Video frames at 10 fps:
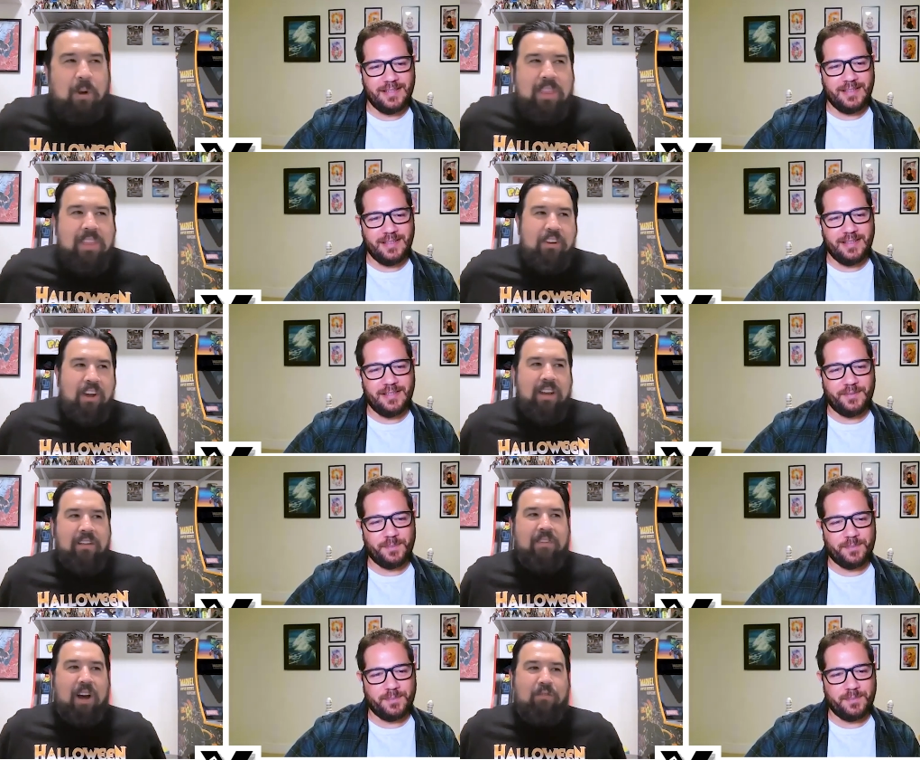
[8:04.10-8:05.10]
Speaker 1: that they're not
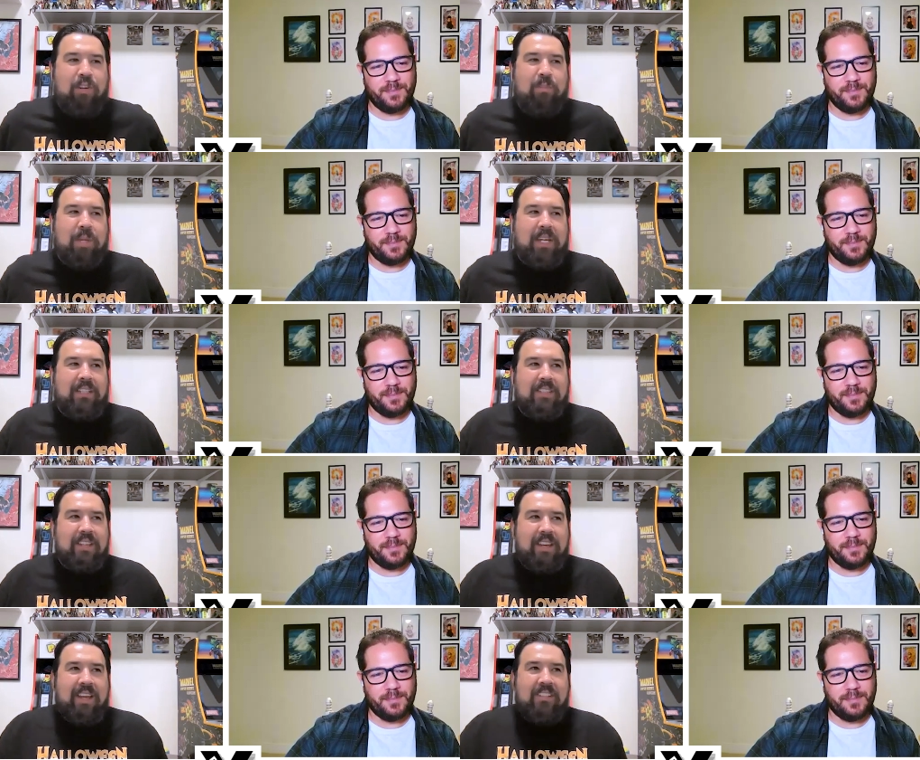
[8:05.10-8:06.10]
involved with because
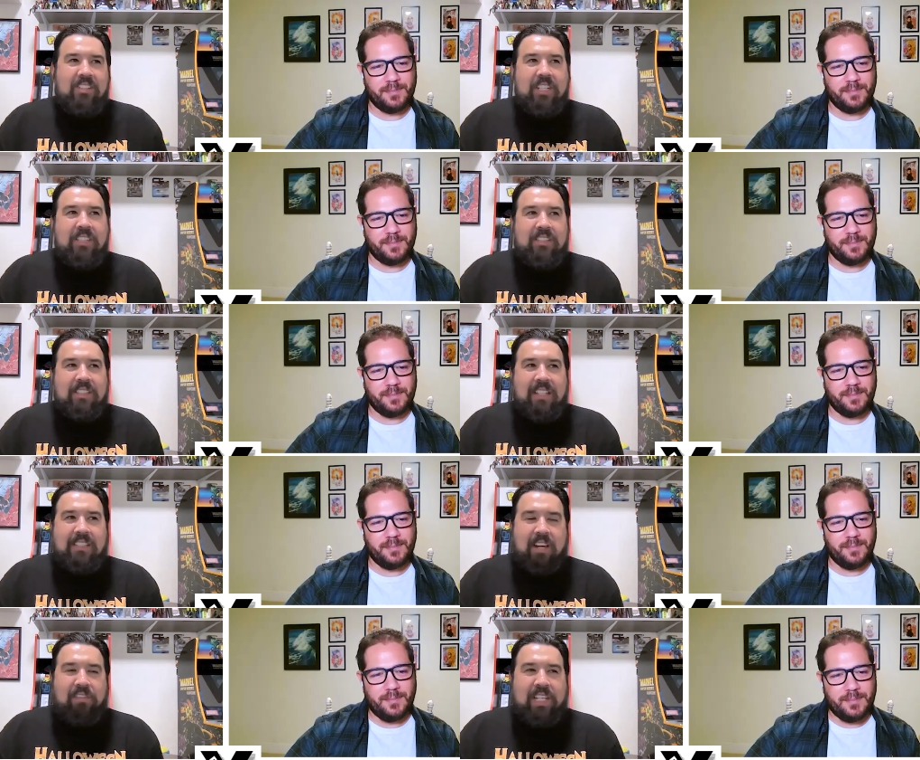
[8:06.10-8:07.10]
she's it's
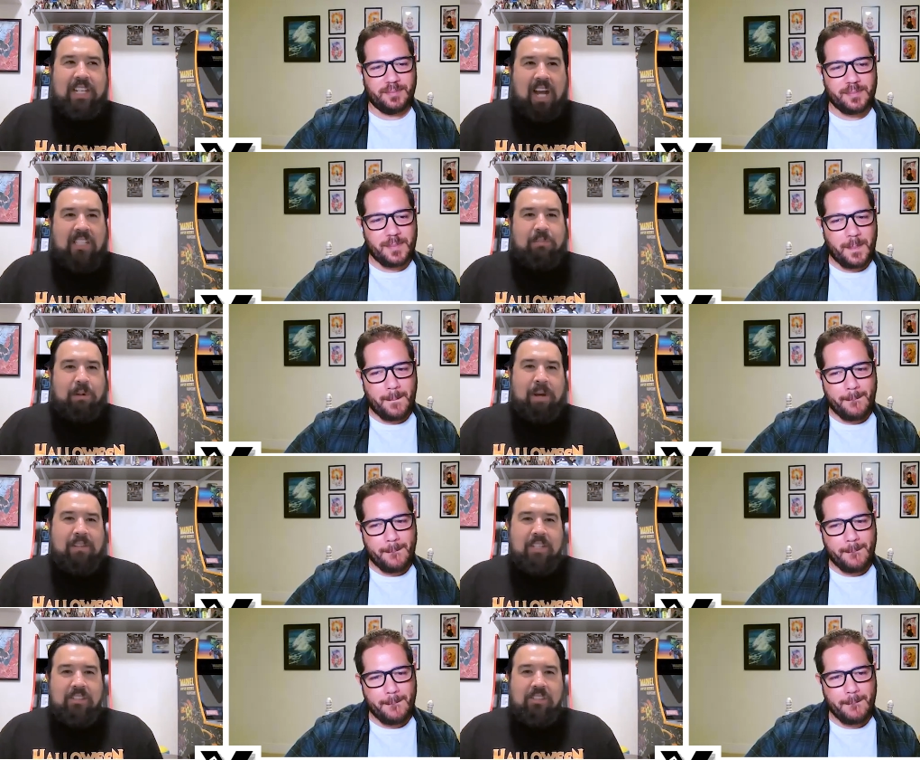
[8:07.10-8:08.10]
definitely gossip about
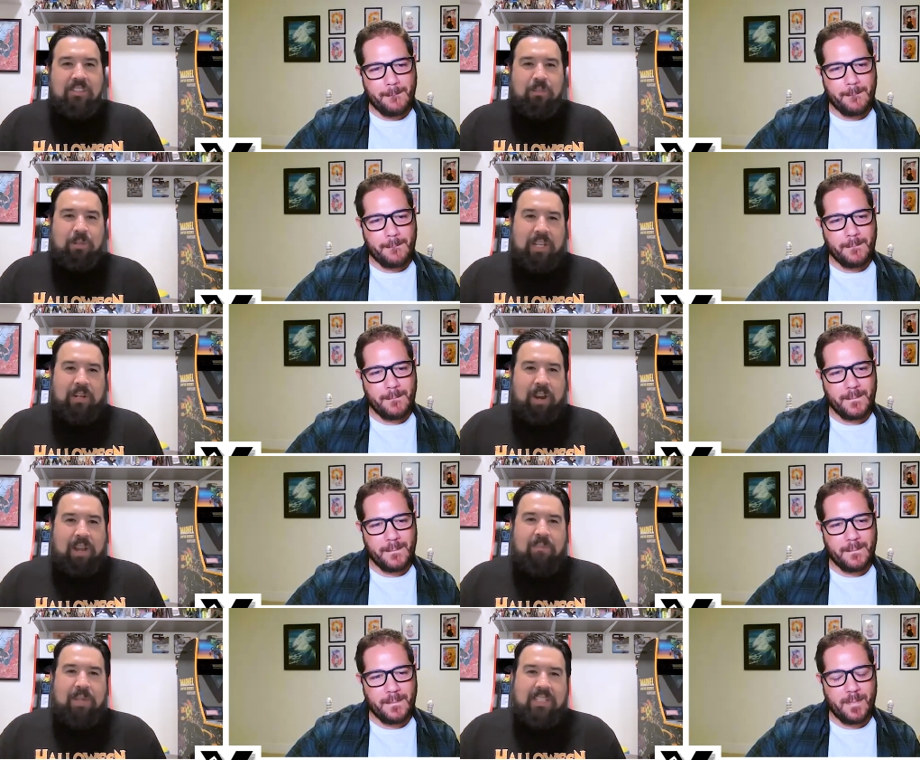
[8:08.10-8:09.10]
Justin Timberlake,
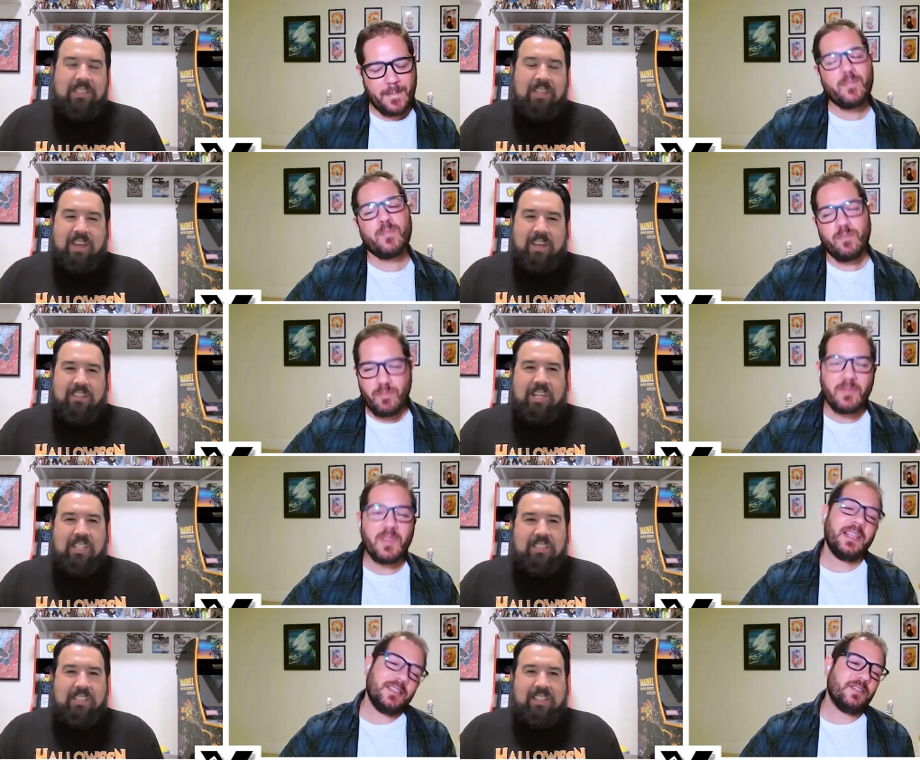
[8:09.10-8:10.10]
right? Because
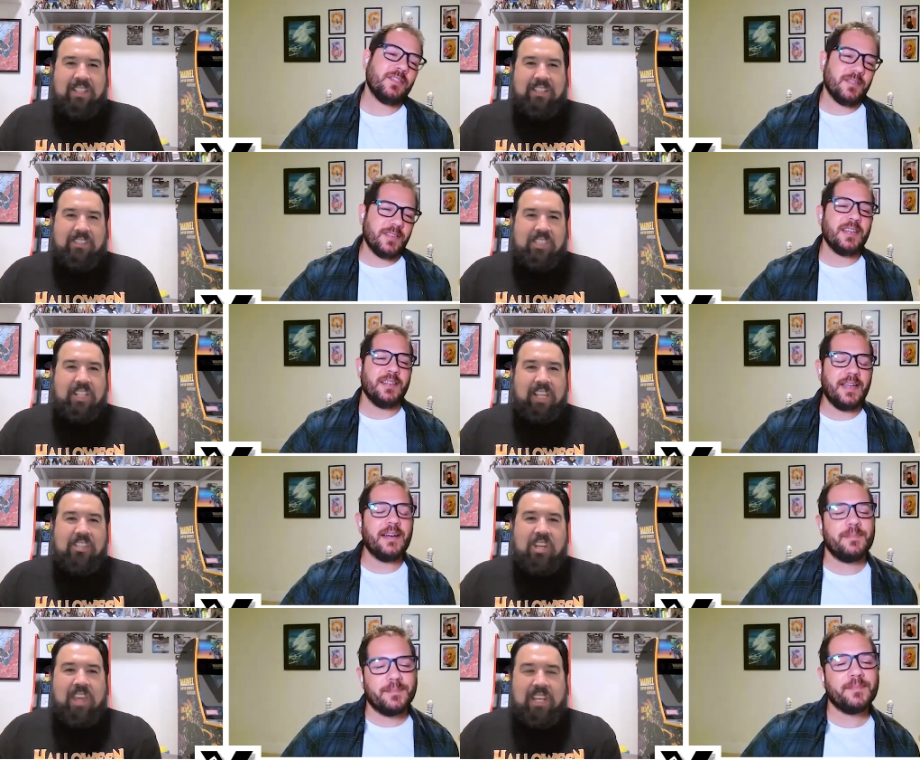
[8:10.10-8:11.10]
she's
Speaker 2: that's true. She's okay,
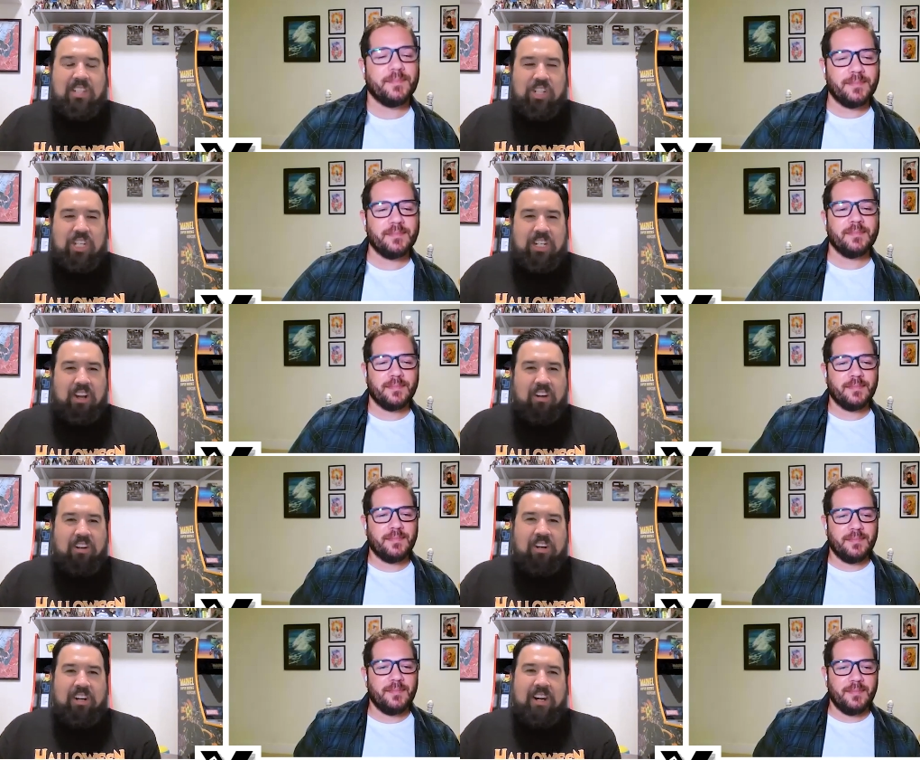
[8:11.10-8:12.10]
alleging yeah. that he cheated
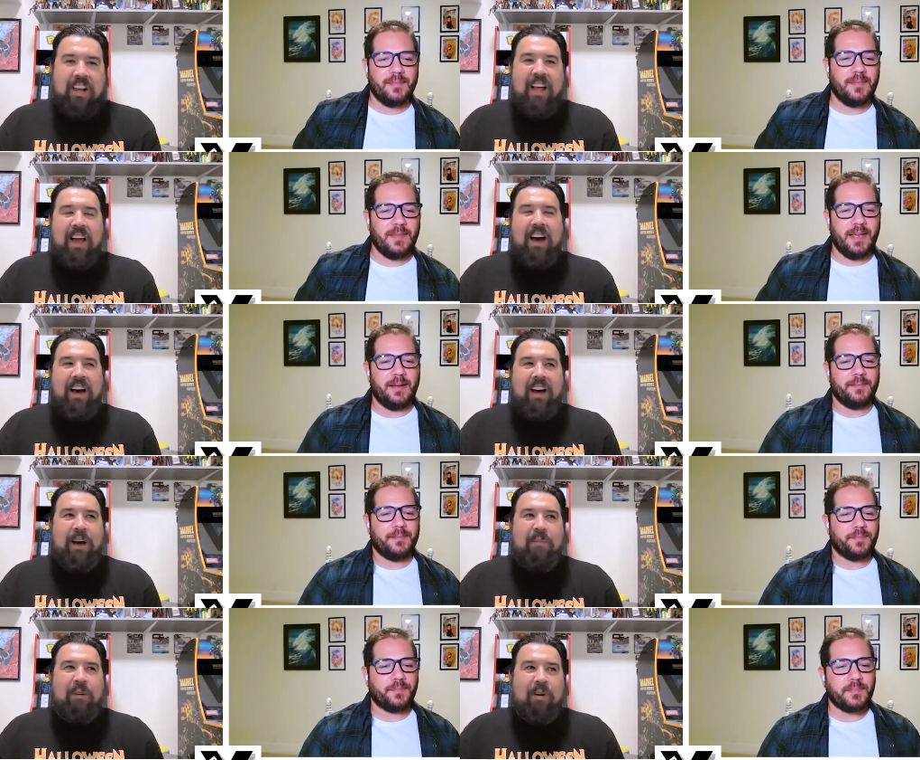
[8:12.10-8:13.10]
on her,
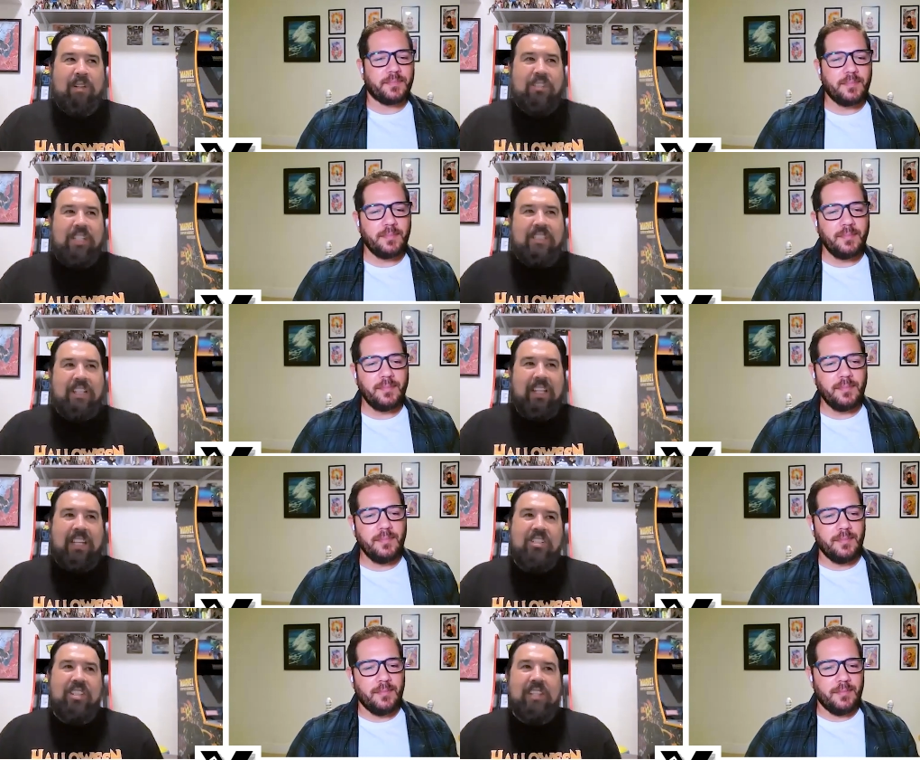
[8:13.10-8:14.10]
Speaker 1: yeah, um, or she's
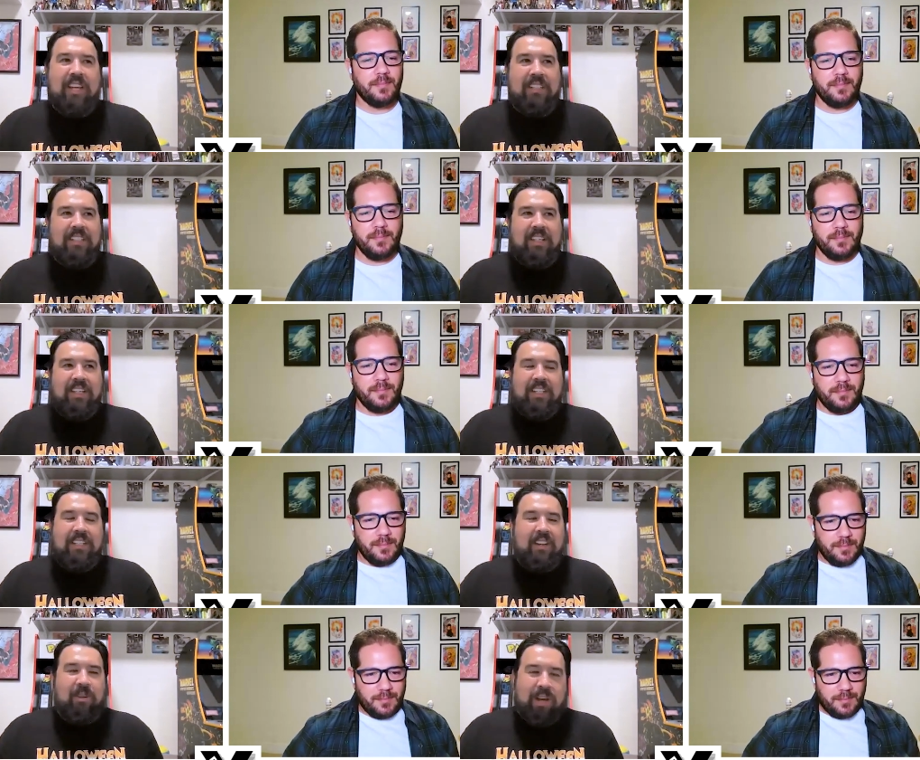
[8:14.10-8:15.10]
alleging that
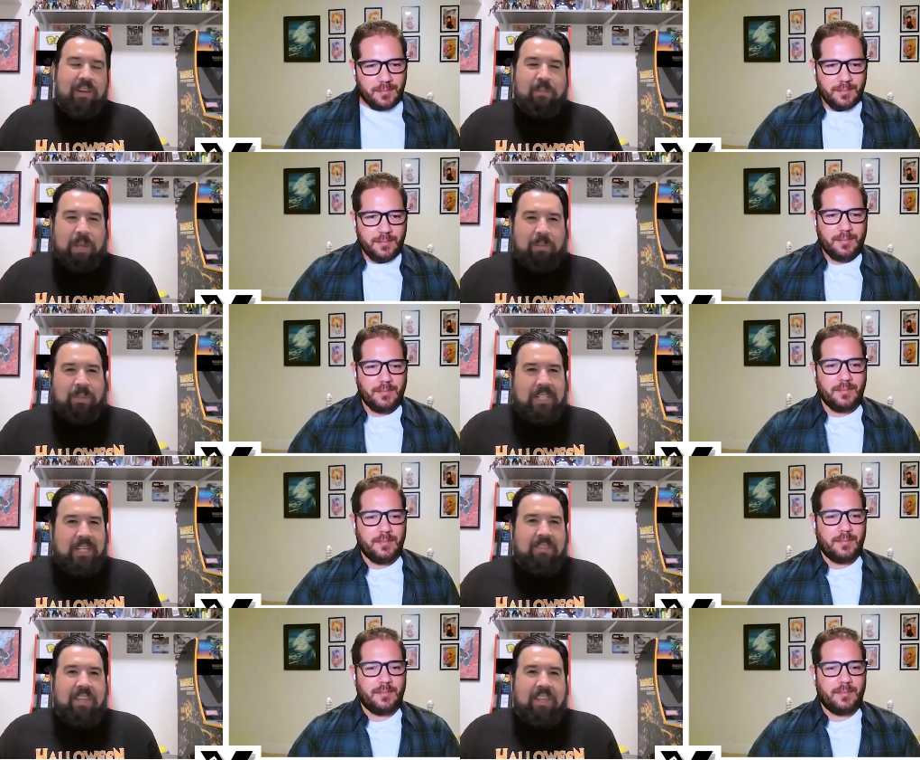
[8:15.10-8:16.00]
you know other people did